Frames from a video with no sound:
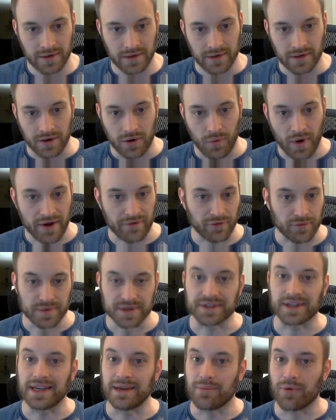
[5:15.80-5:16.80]
away from
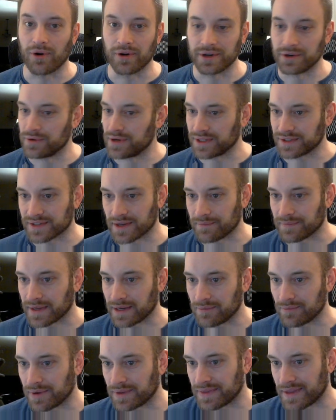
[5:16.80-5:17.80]
his keyboard doing
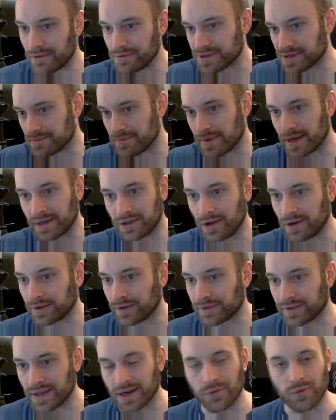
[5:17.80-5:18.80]
something, but that was a minute
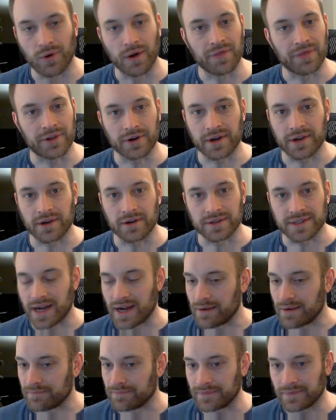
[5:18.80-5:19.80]
long think, one thirty your
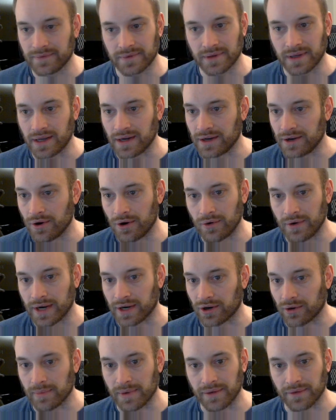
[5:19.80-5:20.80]
time in a no
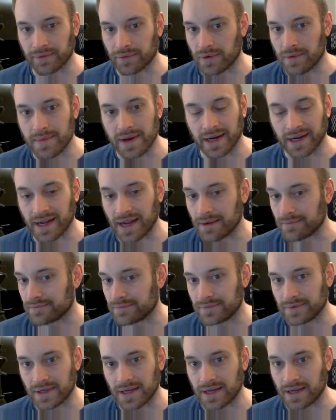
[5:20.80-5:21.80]
increment three minute game.
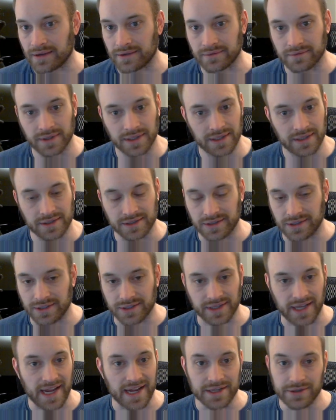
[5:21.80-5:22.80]
Uh,
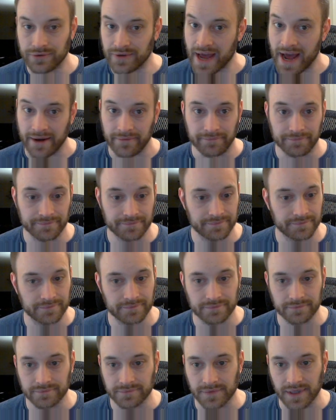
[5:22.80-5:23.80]
just can't do that.
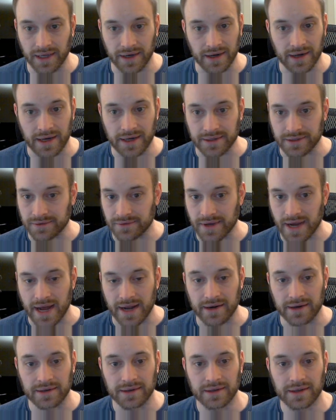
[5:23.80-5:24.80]
Cannot do
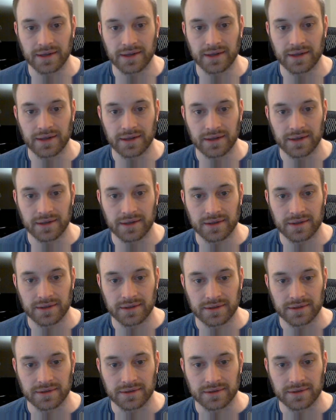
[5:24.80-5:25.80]
that.
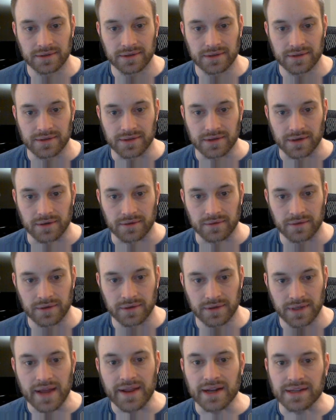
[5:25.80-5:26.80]
So
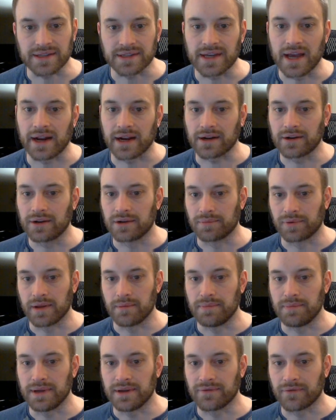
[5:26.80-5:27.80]
yeah, that said, I could have
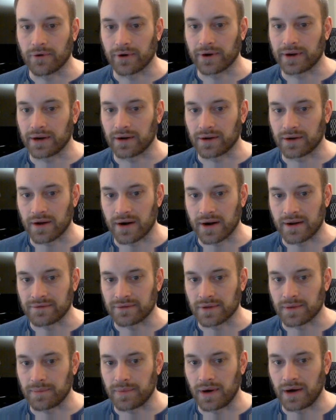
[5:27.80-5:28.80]
played b four here and gone
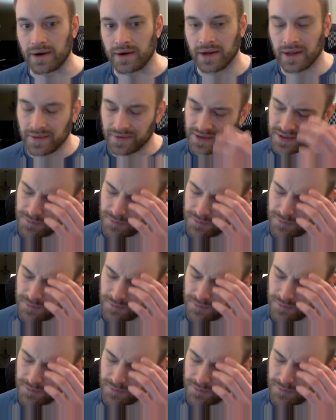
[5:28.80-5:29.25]
after the pawn. This